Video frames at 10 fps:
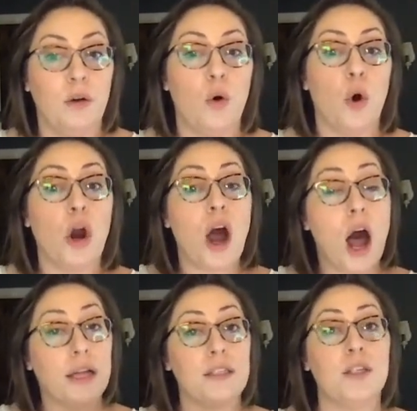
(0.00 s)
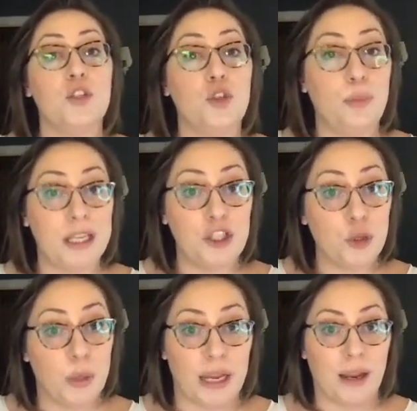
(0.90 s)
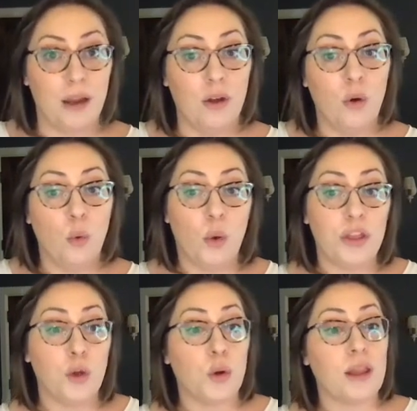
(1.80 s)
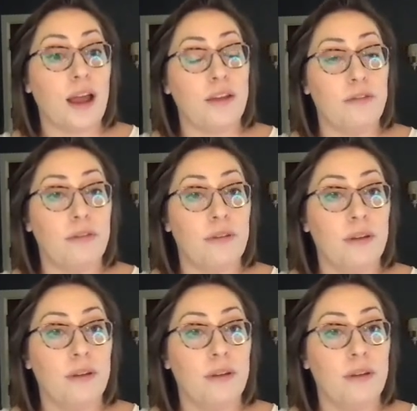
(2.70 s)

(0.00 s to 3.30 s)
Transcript: or ought to be doing with your life.